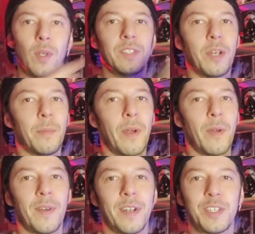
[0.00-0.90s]
What's up,
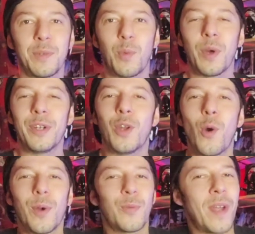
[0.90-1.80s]
everyone? It's your boy
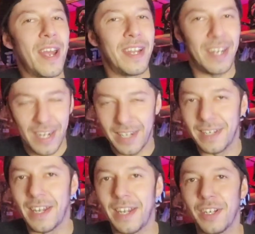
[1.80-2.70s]

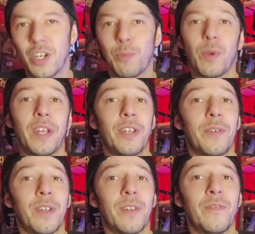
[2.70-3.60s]
NornRad89 here, bringing you
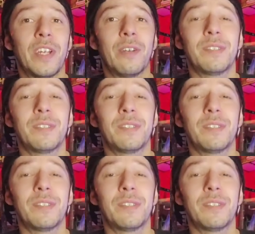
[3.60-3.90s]
another video.